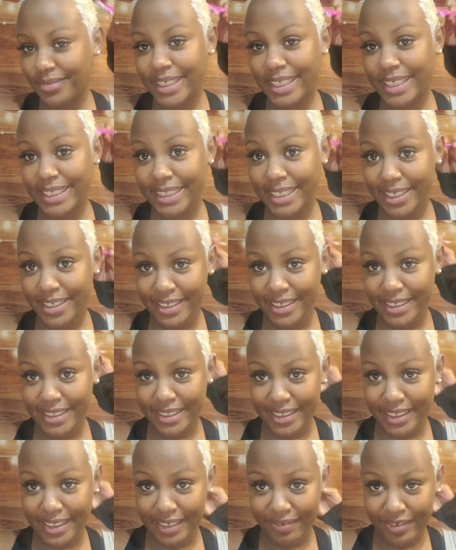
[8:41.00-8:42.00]
It's good. Is
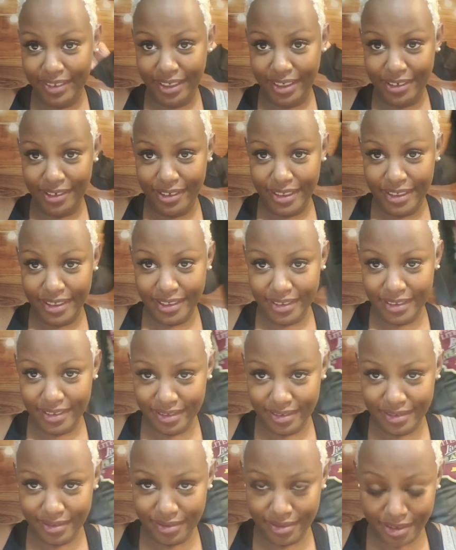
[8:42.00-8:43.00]
it evenly coated?
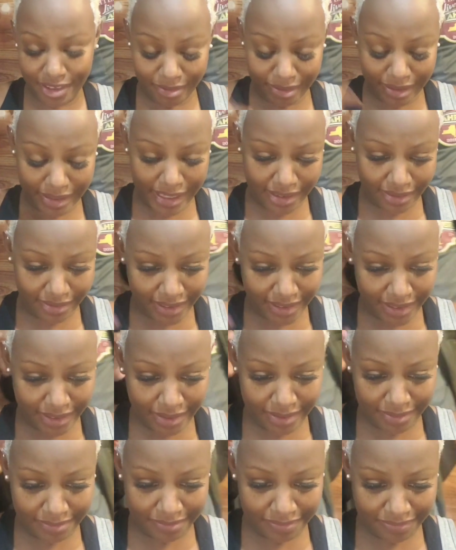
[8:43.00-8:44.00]
All the way down to
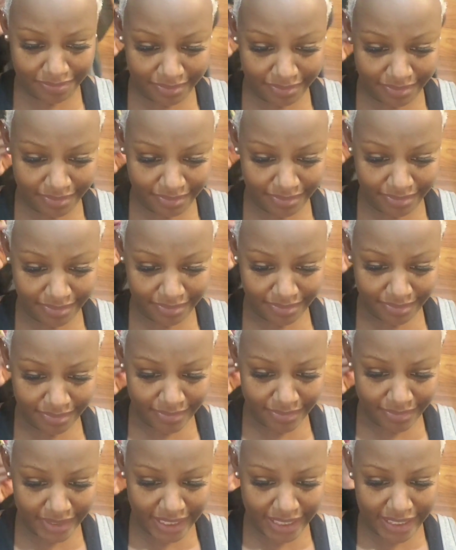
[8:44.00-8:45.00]

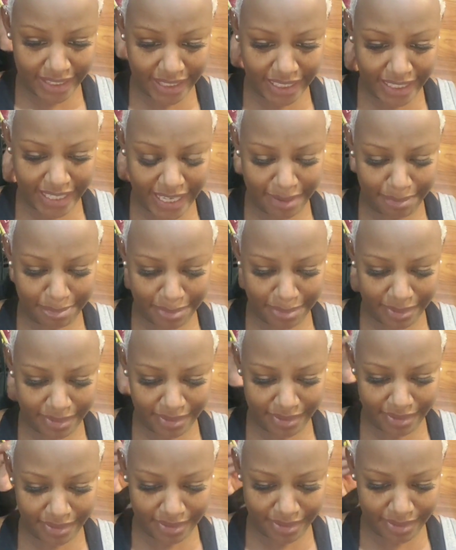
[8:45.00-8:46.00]
the nape,
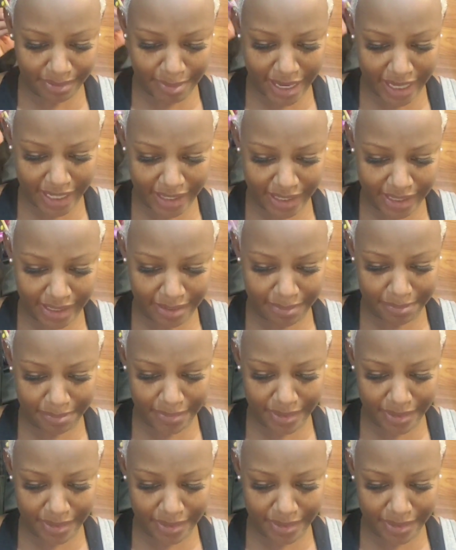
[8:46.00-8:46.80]
the back of the neck?